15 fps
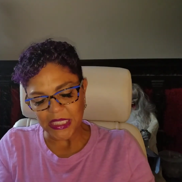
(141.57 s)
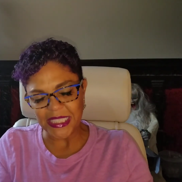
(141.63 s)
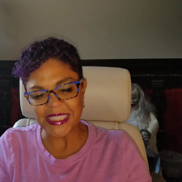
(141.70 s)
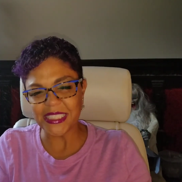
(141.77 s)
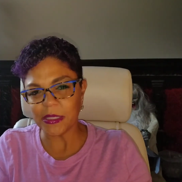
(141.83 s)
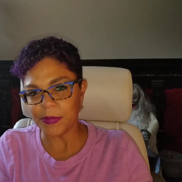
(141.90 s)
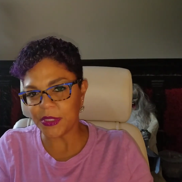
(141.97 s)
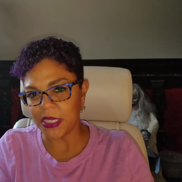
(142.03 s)

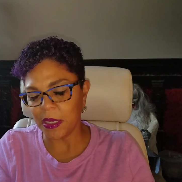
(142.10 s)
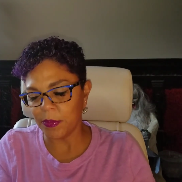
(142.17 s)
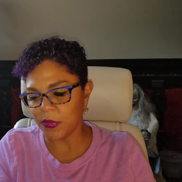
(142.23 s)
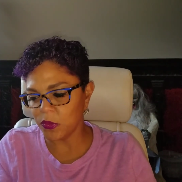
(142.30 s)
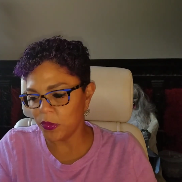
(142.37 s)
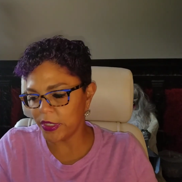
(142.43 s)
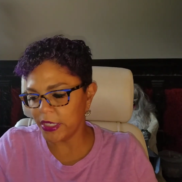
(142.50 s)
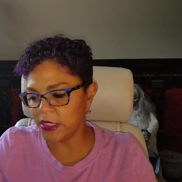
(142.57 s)
in
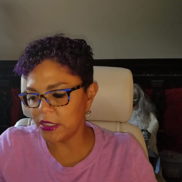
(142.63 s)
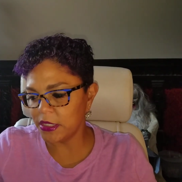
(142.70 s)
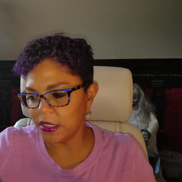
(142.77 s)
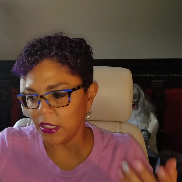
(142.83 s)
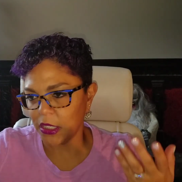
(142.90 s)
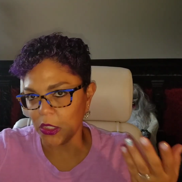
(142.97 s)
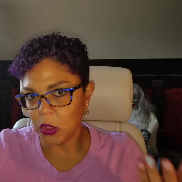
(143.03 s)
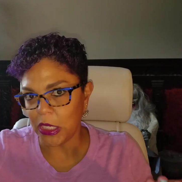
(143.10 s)
September when I did
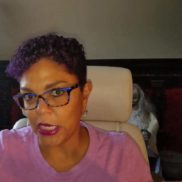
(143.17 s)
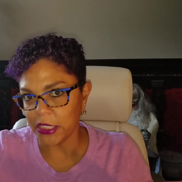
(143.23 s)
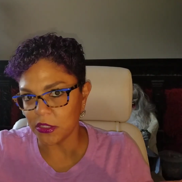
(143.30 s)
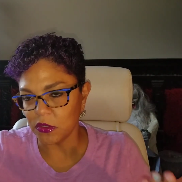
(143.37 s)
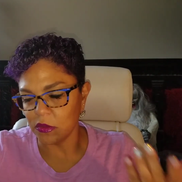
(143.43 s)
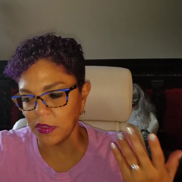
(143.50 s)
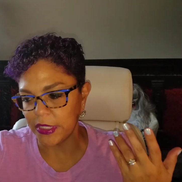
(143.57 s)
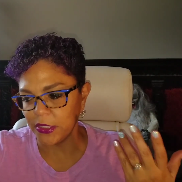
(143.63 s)
it, and you
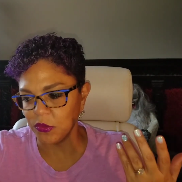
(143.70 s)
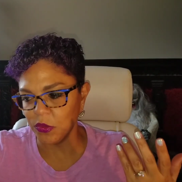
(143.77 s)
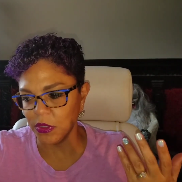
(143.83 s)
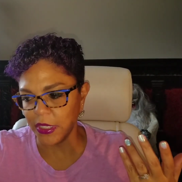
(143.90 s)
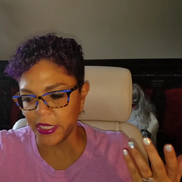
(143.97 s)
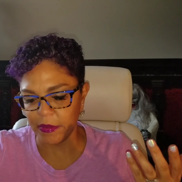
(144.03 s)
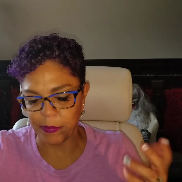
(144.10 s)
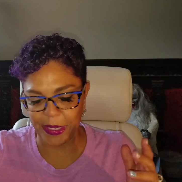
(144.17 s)
guys know that I do a
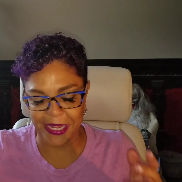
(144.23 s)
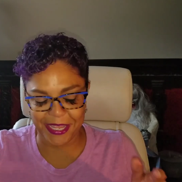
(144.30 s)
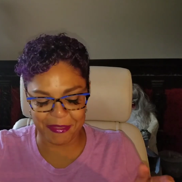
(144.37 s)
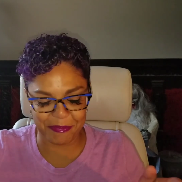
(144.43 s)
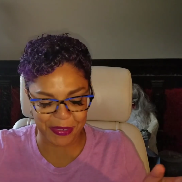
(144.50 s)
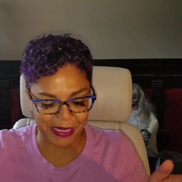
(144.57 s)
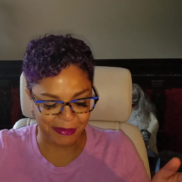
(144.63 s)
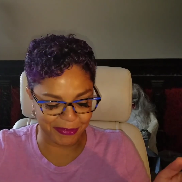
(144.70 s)
lot of
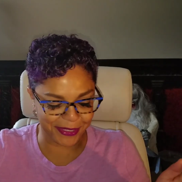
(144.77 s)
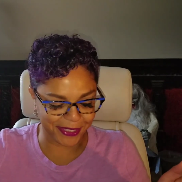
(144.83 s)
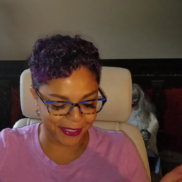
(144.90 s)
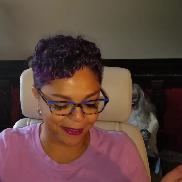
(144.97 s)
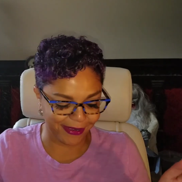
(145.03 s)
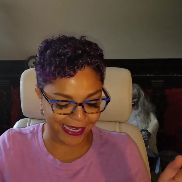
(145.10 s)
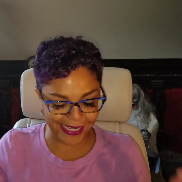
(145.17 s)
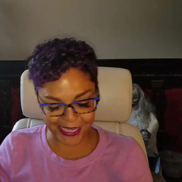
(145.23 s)
bath bombs,
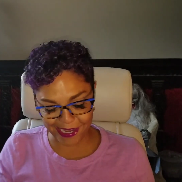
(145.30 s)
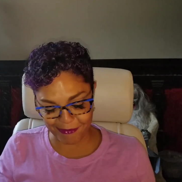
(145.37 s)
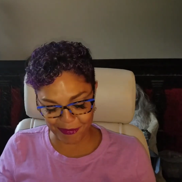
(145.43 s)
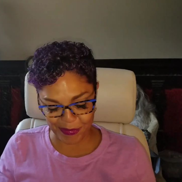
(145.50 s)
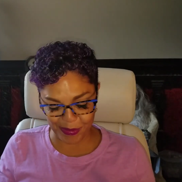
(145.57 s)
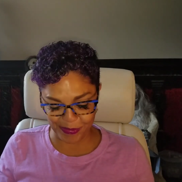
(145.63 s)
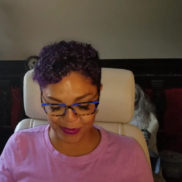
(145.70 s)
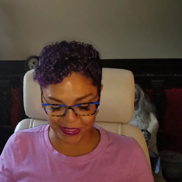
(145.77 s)
so I can't
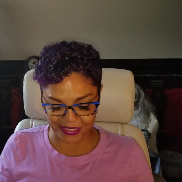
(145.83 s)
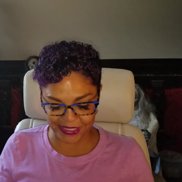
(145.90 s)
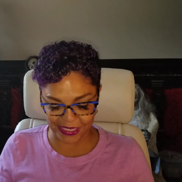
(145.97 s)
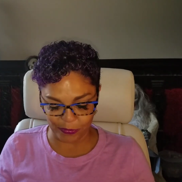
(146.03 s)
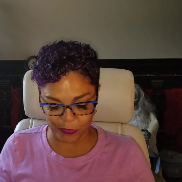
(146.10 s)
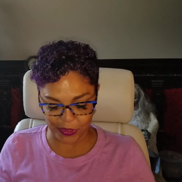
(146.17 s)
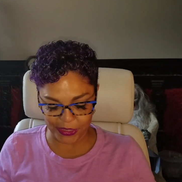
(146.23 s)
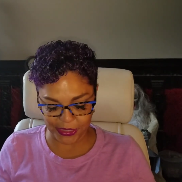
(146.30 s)
remember what the
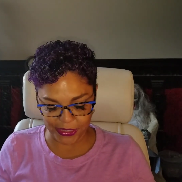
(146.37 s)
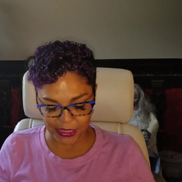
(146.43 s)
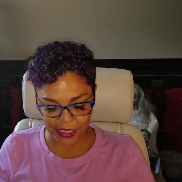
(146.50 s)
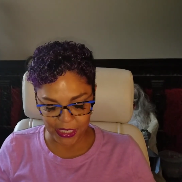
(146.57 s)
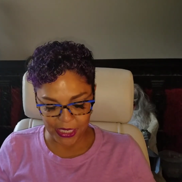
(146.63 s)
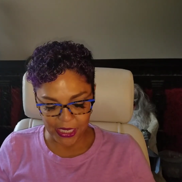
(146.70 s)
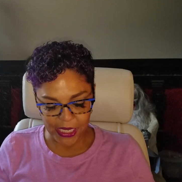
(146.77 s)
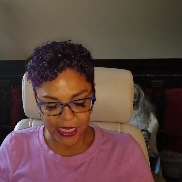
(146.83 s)
scent was.
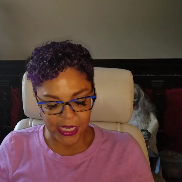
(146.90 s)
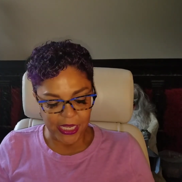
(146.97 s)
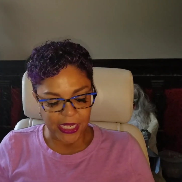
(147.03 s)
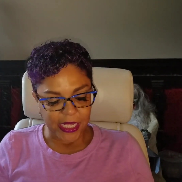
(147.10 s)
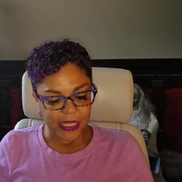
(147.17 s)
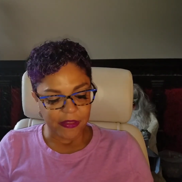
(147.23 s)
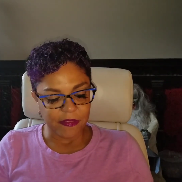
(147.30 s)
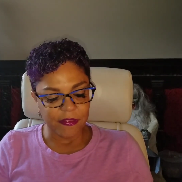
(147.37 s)

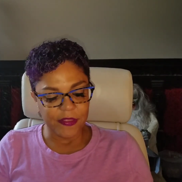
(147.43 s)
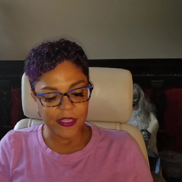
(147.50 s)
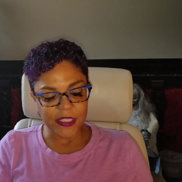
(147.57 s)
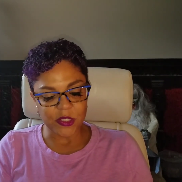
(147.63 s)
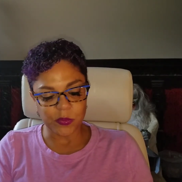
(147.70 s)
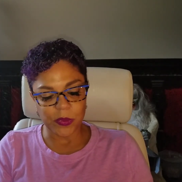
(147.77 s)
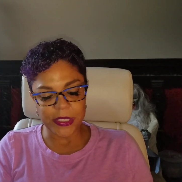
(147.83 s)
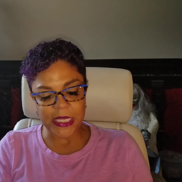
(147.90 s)

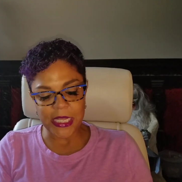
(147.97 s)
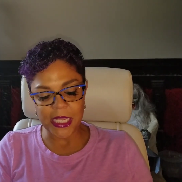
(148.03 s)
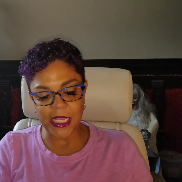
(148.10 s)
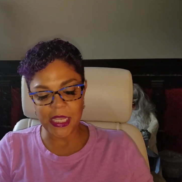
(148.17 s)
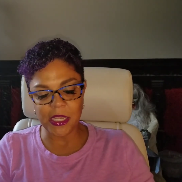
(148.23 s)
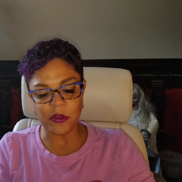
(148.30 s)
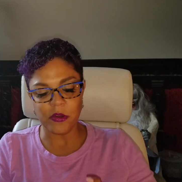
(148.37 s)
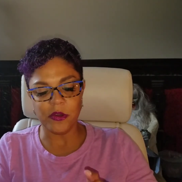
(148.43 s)
This one
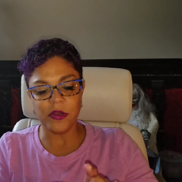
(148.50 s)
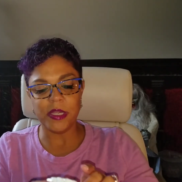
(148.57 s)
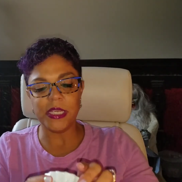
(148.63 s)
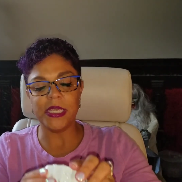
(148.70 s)
here